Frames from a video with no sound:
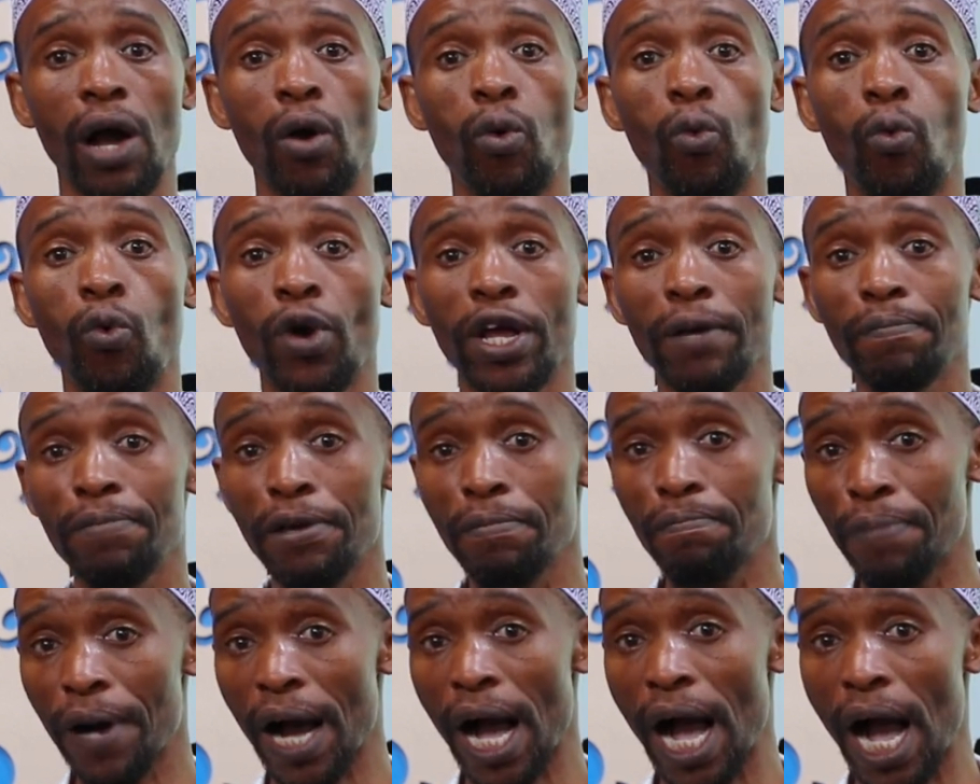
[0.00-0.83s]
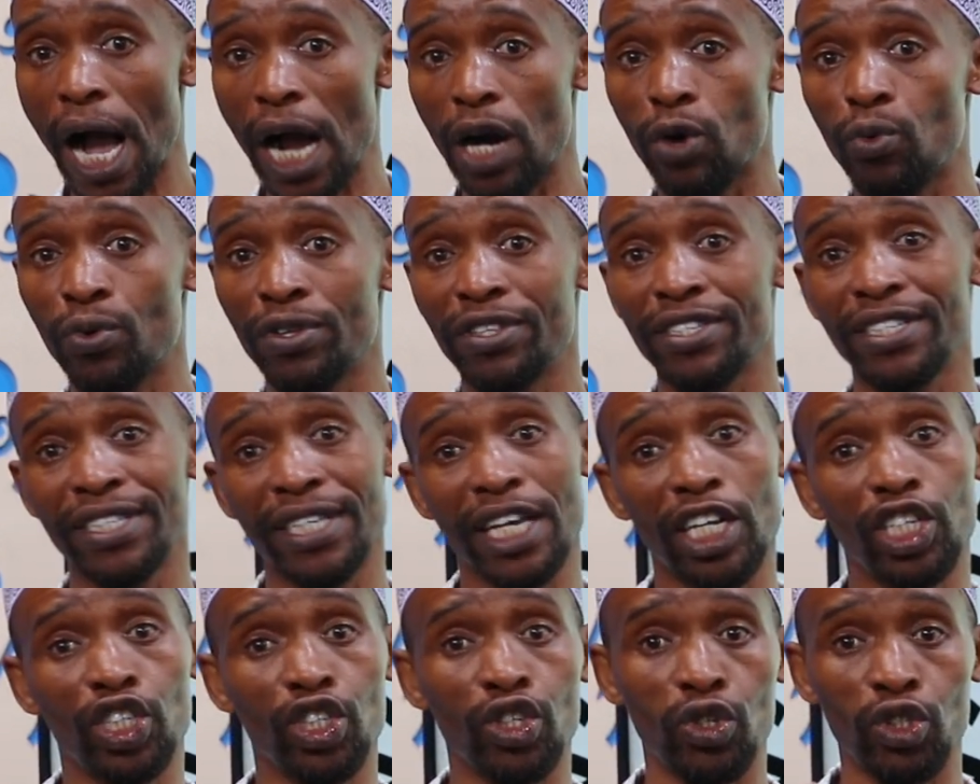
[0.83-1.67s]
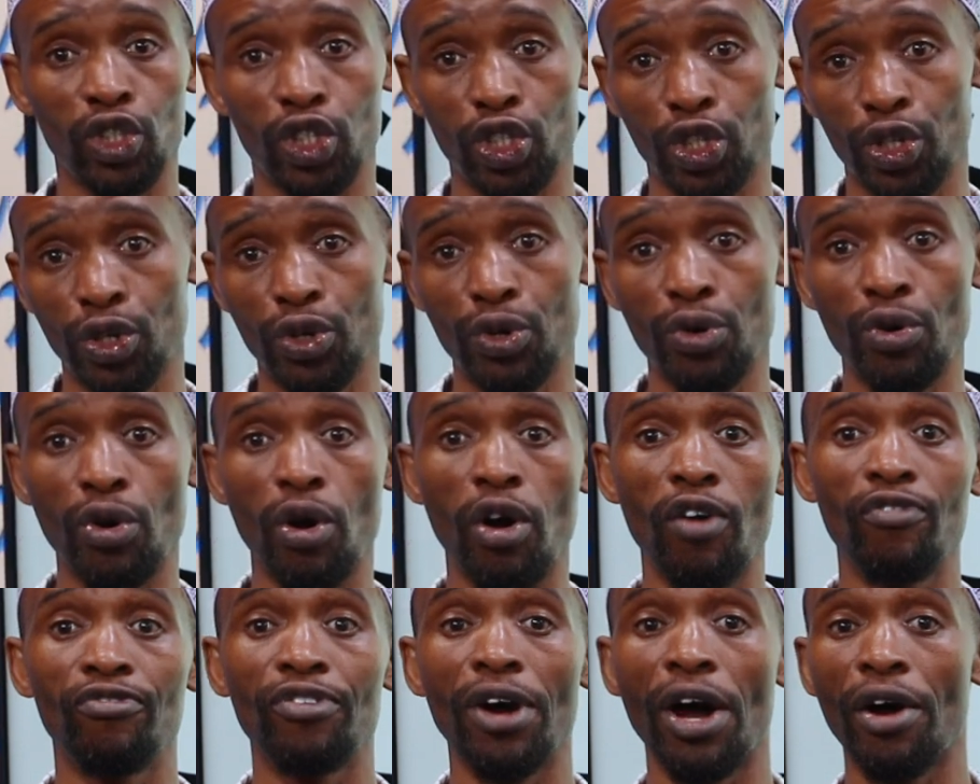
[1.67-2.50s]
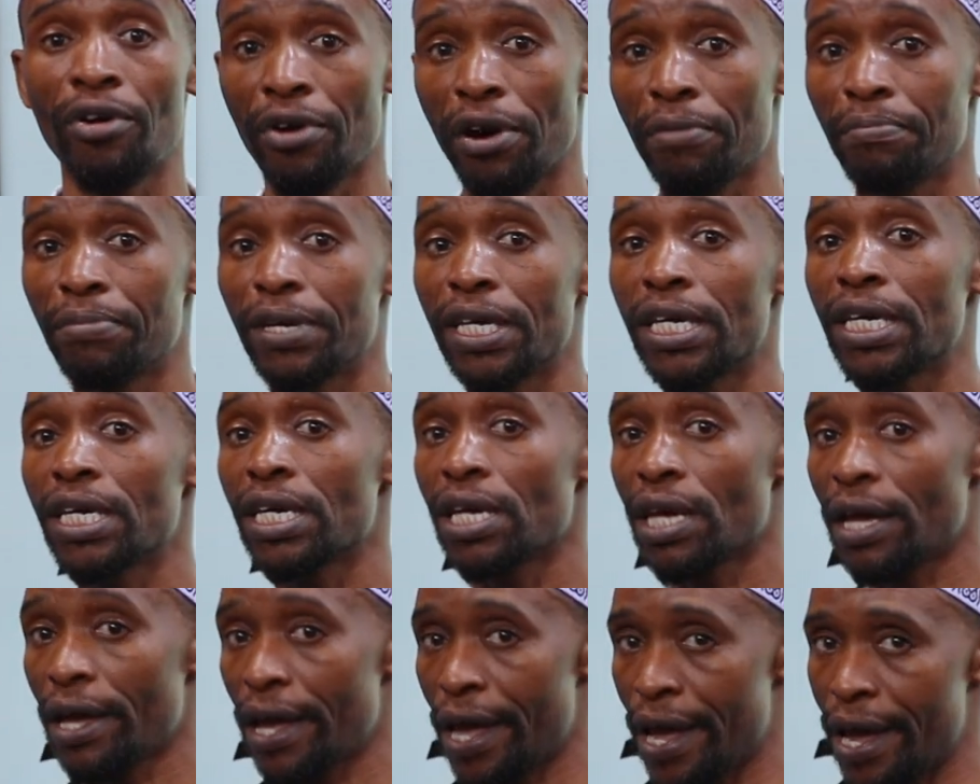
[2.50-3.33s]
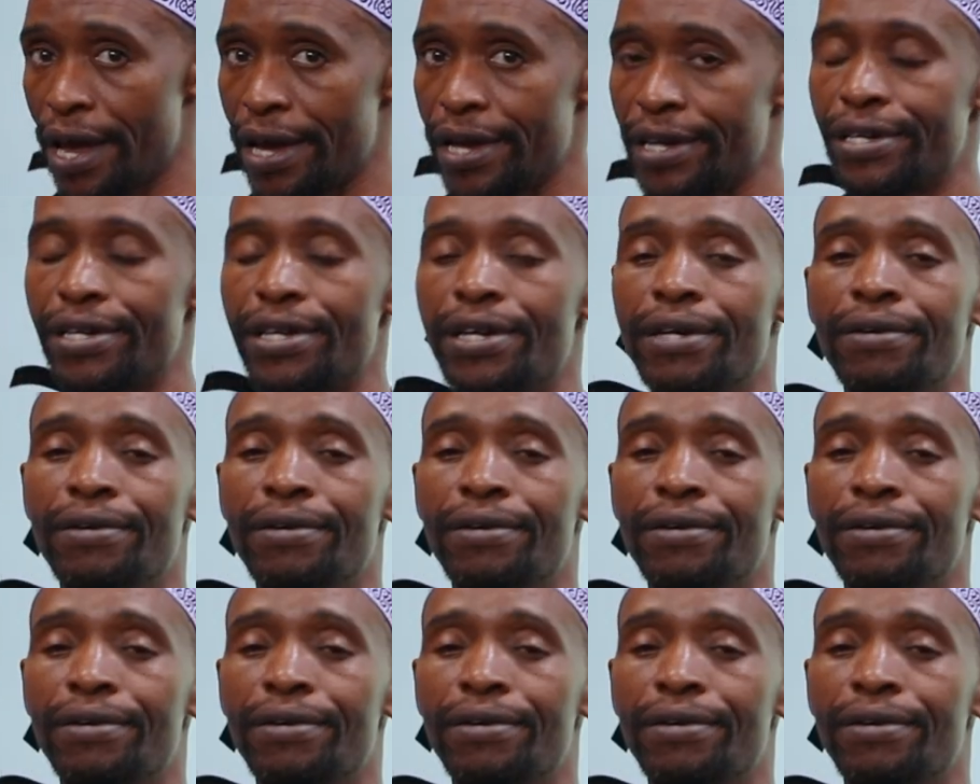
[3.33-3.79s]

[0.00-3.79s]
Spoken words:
we'll be back with section 2 of Arabic Aid.